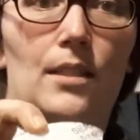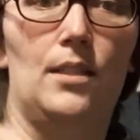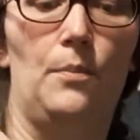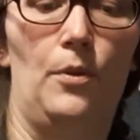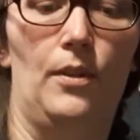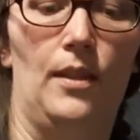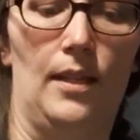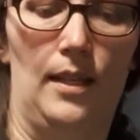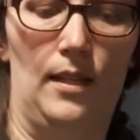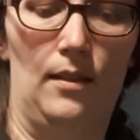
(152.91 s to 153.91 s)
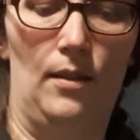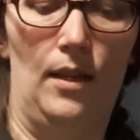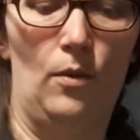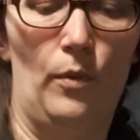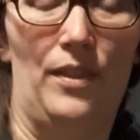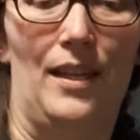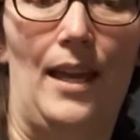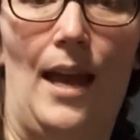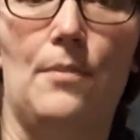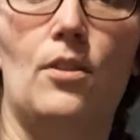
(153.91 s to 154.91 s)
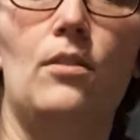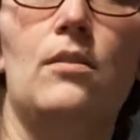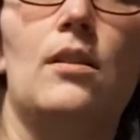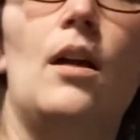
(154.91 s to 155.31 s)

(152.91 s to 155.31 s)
to put in with the capsules.